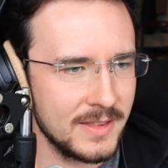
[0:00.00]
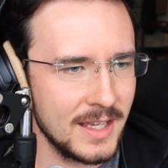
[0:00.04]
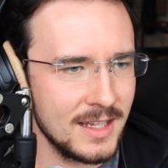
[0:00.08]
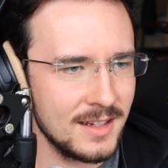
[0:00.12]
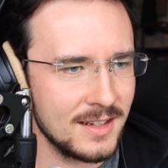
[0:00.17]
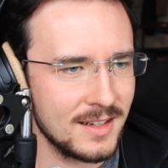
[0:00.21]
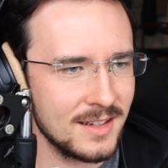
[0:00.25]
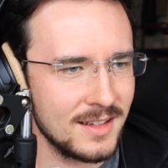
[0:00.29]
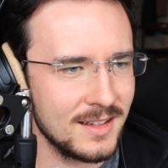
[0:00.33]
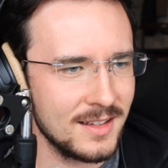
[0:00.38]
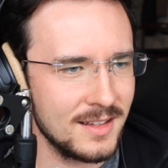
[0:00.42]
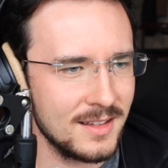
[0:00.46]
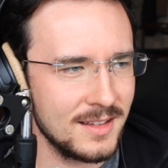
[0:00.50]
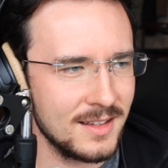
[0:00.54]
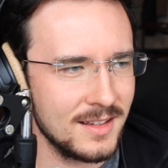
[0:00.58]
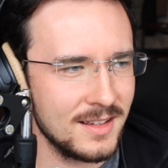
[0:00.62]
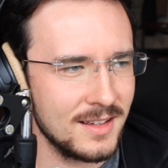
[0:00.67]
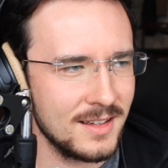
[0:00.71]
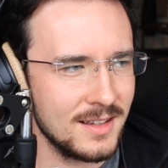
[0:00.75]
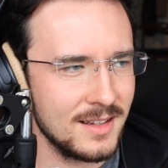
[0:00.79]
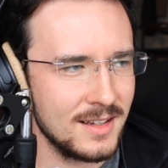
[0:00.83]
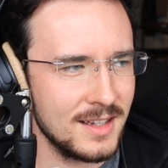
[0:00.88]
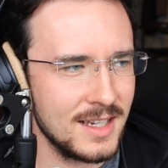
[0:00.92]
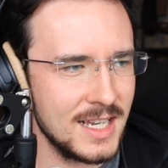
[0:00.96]
That
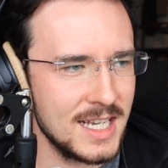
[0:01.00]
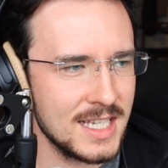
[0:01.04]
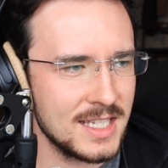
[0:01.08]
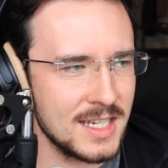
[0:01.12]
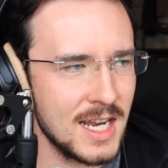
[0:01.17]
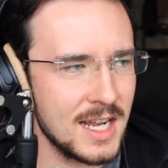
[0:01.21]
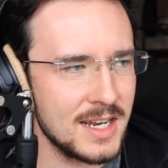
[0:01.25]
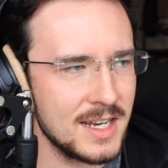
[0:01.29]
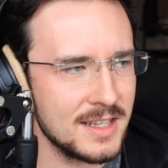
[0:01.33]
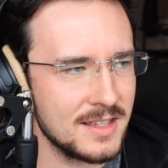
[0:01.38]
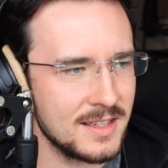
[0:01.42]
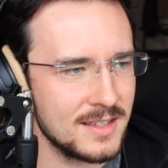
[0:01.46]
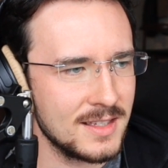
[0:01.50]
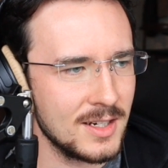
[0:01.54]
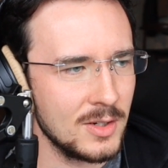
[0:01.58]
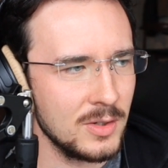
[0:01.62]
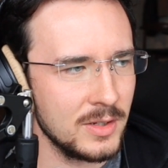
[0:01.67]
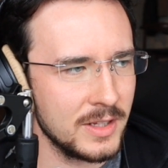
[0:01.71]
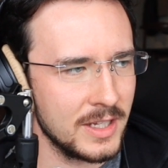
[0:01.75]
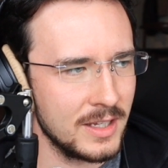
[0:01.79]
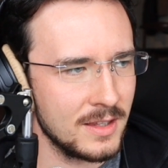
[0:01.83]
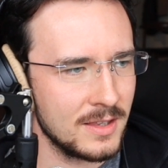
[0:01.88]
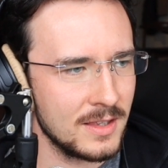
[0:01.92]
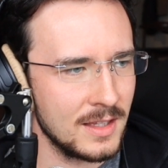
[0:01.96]
is not
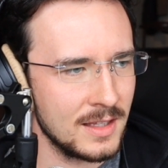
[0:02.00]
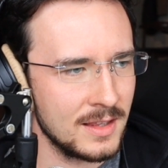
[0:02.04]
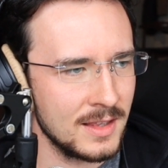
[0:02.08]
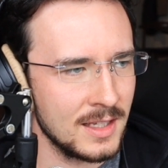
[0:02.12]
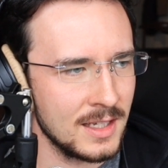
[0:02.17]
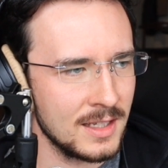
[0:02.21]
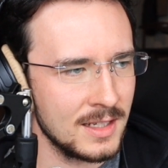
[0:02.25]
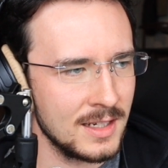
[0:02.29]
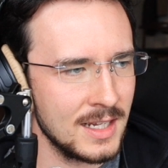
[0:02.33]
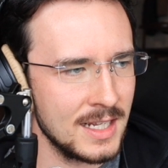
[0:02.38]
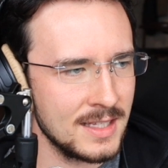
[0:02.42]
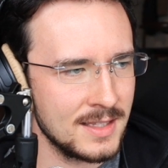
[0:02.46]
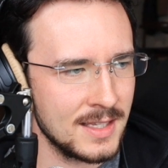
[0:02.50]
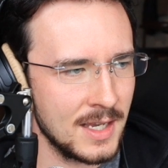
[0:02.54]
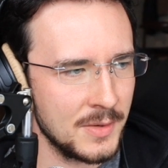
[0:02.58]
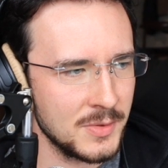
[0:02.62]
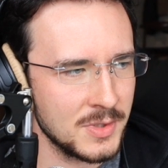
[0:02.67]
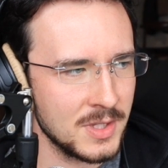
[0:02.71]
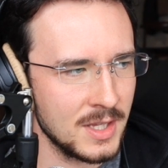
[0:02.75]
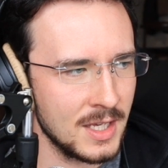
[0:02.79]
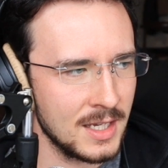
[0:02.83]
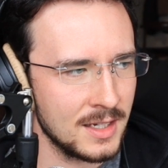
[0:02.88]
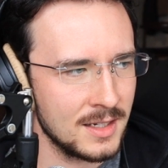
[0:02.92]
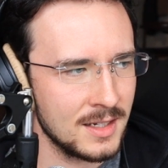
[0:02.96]
necessarily a thing that it
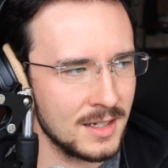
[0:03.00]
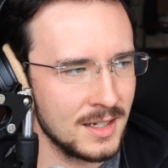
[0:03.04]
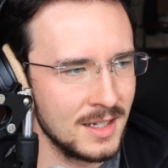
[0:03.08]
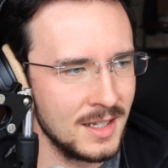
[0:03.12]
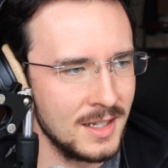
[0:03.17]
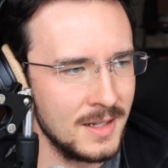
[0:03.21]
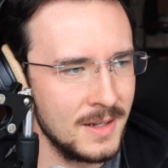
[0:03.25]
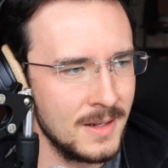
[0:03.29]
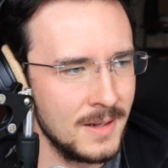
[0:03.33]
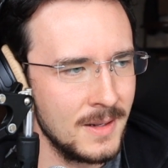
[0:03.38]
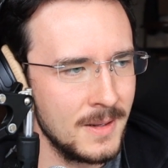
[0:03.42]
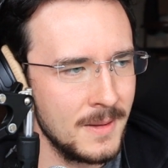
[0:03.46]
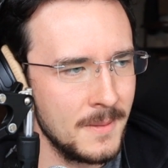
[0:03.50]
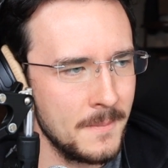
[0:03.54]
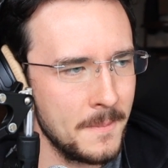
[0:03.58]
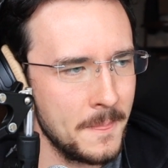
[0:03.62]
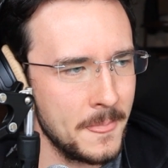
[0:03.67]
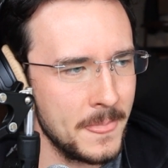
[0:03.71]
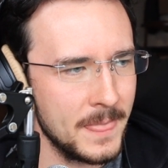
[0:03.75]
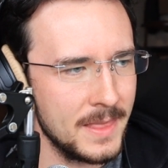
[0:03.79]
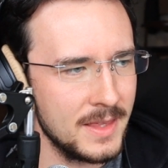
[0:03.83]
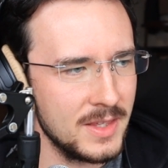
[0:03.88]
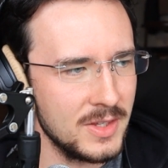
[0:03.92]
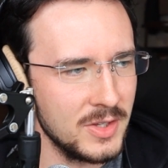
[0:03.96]
sounds like
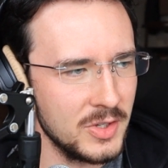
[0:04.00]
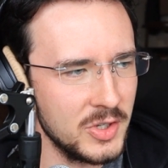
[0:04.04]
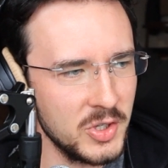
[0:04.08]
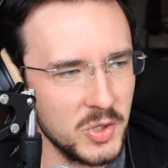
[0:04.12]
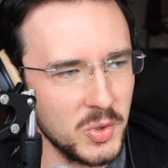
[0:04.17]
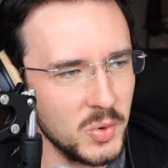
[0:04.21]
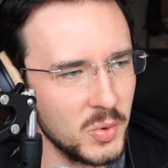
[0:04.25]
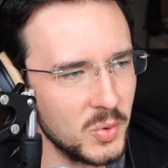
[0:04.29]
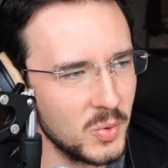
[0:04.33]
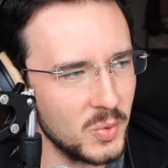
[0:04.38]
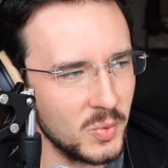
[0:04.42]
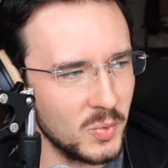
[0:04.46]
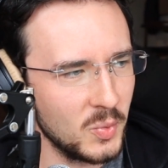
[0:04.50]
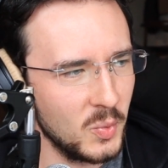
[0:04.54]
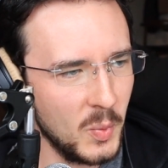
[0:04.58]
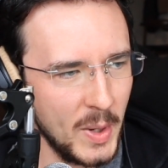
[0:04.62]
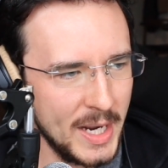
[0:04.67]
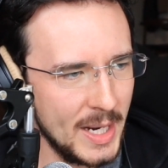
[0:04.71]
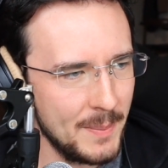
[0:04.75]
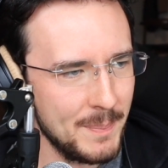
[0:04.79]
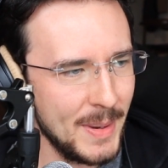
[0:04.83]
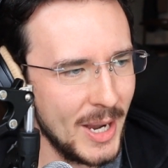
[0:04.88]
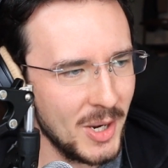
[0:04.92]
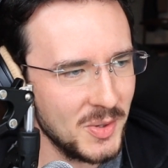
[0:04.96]
you
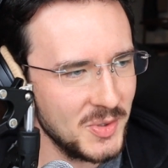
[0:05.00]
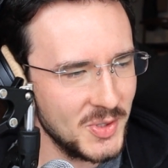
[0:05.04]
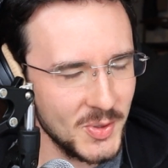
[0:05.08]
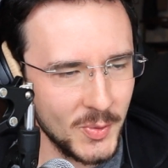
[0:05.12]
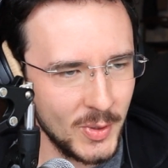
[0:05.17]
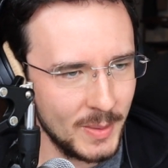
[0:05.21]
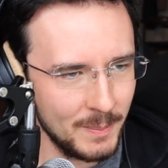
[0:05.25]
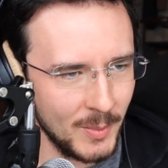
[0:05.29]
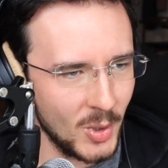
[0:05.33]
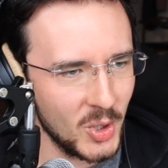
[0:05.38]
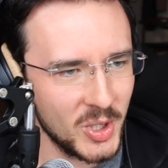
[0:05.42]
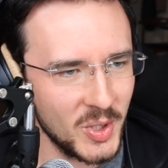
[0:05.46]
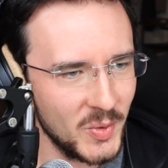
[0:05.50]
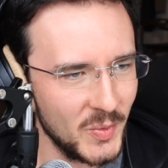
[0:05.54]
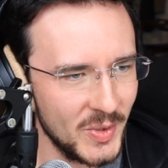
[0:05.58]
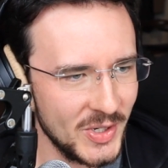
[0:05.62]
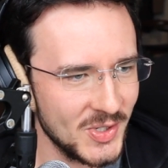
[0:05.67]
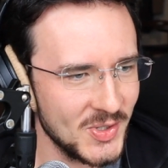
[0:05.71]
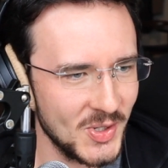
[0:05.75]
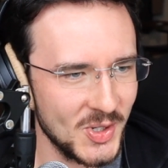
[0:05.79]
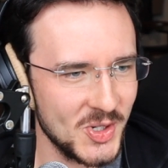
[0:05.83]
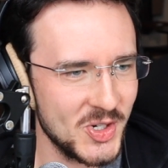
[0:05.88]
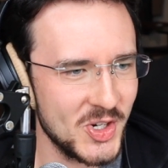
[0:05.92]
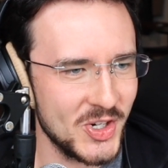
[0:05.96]
went about doing market
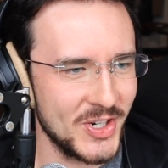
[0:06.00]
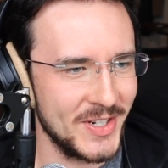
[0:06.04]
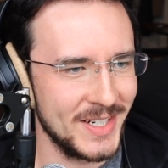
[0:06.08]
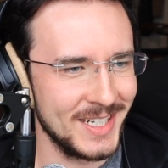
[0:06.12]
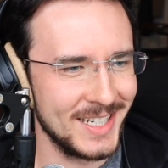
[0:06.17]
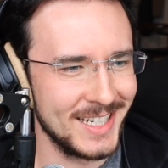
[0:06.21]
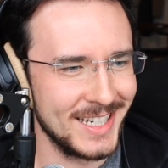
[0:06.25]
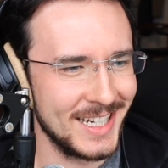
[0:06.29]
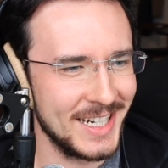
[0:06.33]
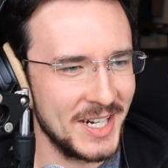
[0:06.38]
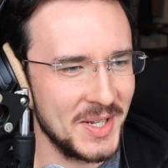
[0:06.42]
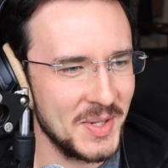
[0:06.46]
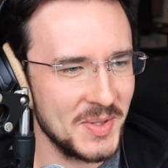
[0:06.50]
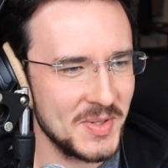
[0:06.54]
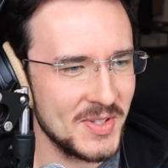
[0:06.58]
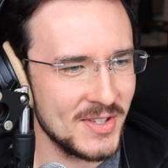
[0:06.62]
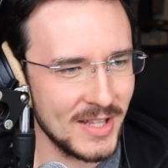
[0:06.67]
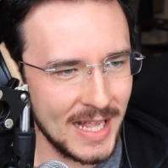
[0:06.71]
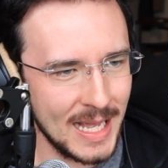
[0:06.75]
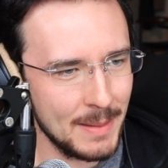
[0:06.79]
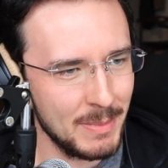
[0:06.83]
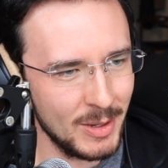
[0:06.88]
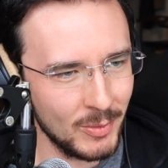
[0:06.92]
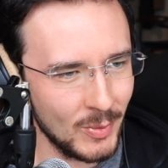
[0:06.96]
research in a
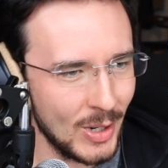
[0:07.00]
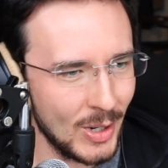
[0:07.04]
slimy